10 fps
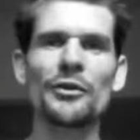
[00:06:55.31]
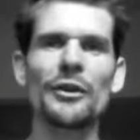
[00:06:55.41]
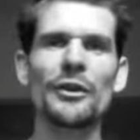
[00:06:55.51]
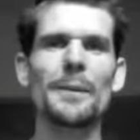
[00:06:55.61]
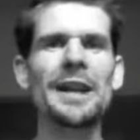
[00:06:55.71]

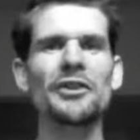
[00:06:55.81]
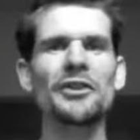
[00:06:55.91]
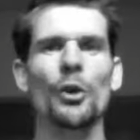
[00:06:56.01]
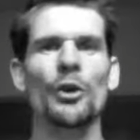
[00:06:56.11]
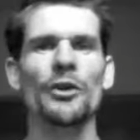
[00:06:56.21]
develop eating
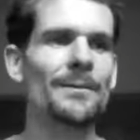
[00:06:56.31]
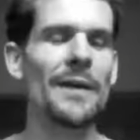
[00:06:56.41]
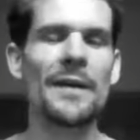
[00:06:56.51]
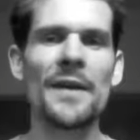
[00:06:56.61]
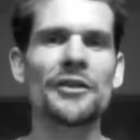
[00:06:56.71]
disorders, and
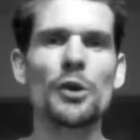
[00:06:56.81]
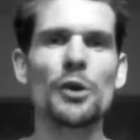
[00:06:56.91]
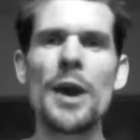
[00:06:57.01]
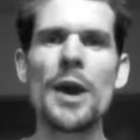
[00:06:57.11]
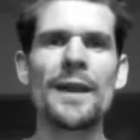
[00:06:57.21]
then they just quit.